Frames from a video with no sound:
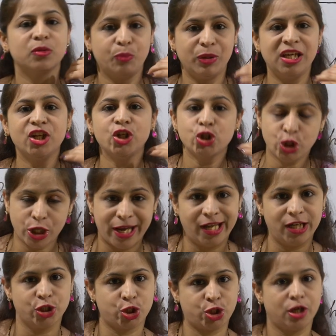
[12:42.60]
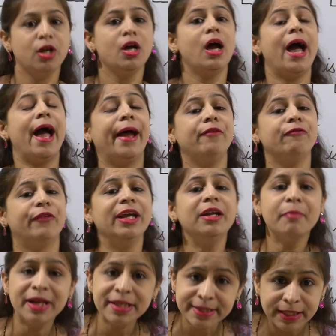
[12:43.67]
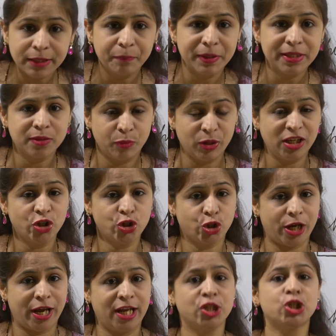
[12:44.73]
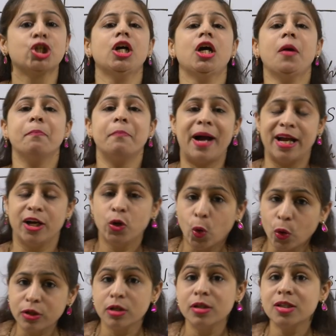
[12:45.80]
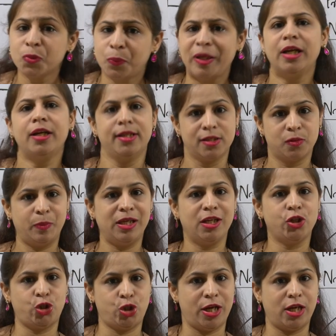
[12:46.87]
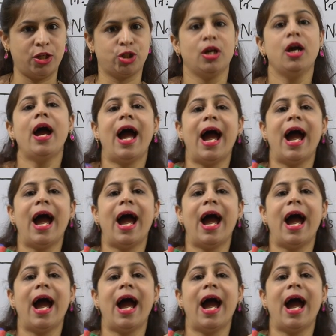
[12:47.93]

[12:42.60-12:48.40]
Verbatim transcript: is being changed, and when my slip is being changed my rotor speed is being changed,